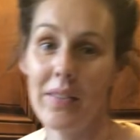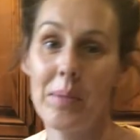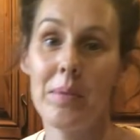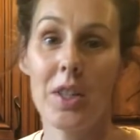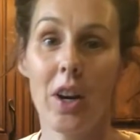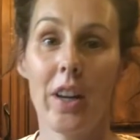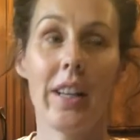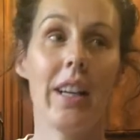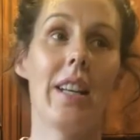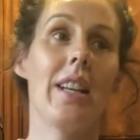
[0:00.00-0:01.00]
from
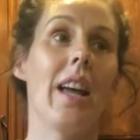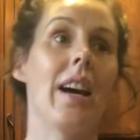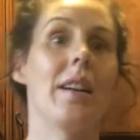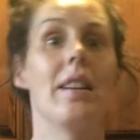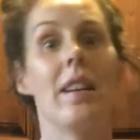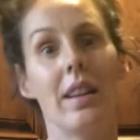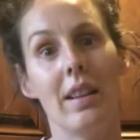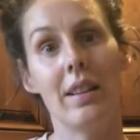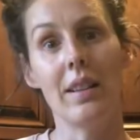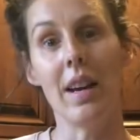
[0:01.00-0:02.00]
Target and
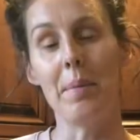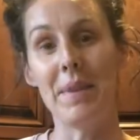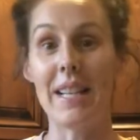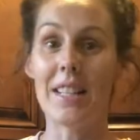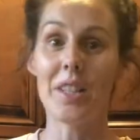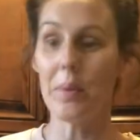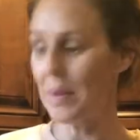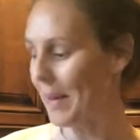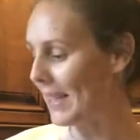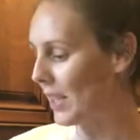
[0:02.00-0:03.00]
the Modesto
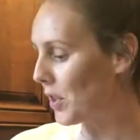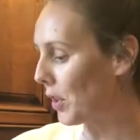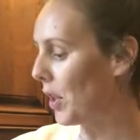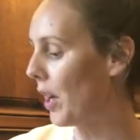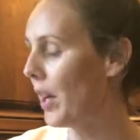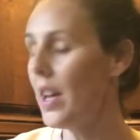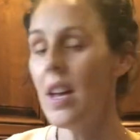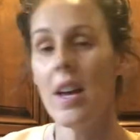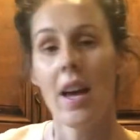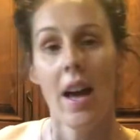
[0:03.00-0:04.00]
with my sister-in-law.
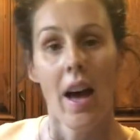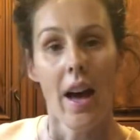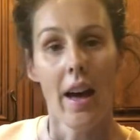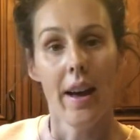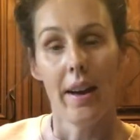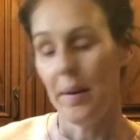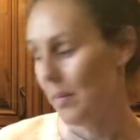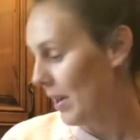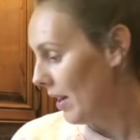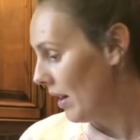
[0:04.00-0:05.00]

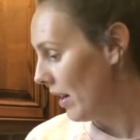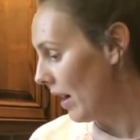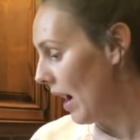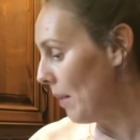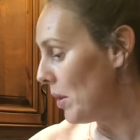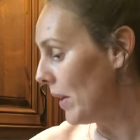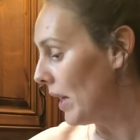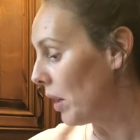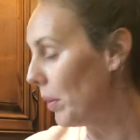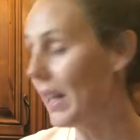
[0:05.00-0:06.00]
I'm
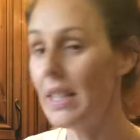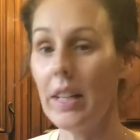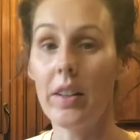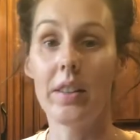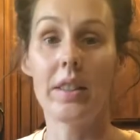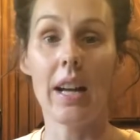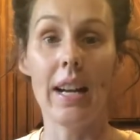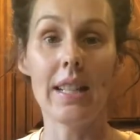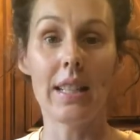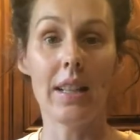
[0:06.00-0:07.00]
doing a quick dinner.
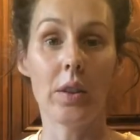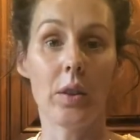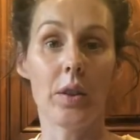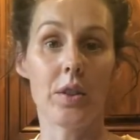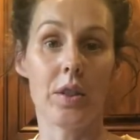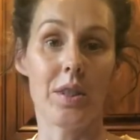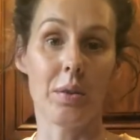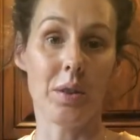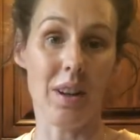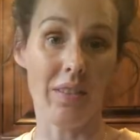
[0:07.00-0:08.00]
Titus and the girls are
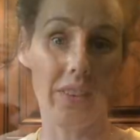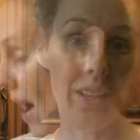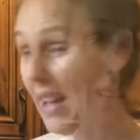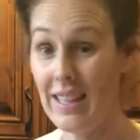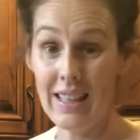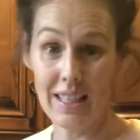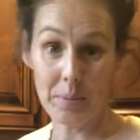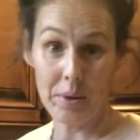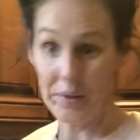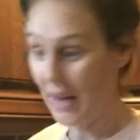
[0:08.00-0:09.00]
still golfing. I think that's
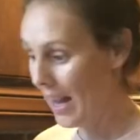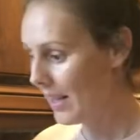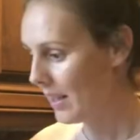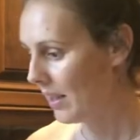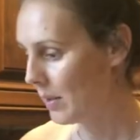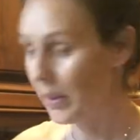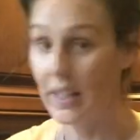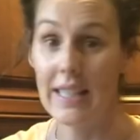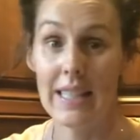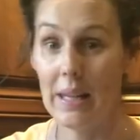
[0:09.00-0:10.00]
where they're at. That's where
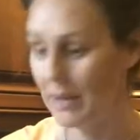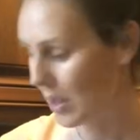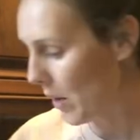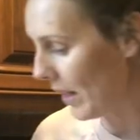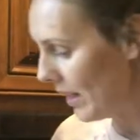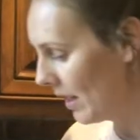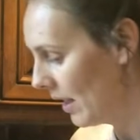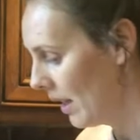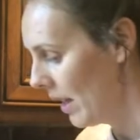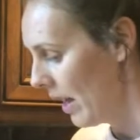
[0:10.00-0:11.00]
he said he was going.
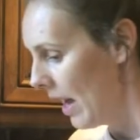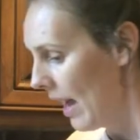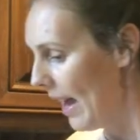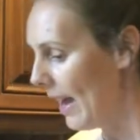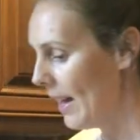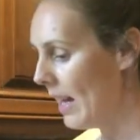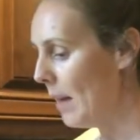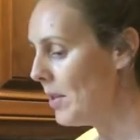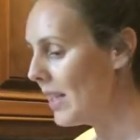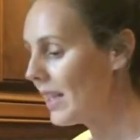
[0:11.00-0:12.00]
And
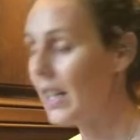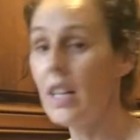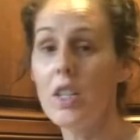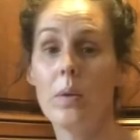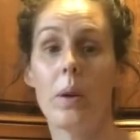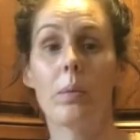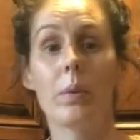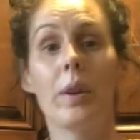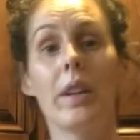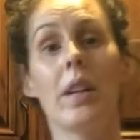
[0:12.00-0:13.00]
I'm just gonna do a
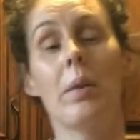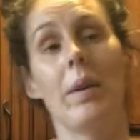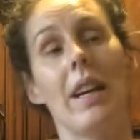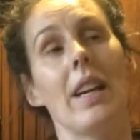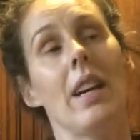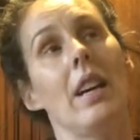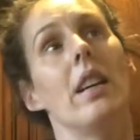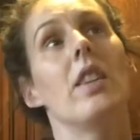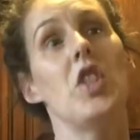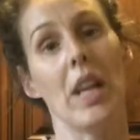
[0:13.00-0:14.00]
really quick
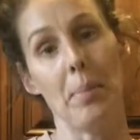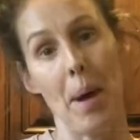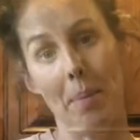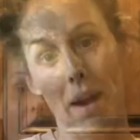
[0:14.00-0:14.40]
chicken pot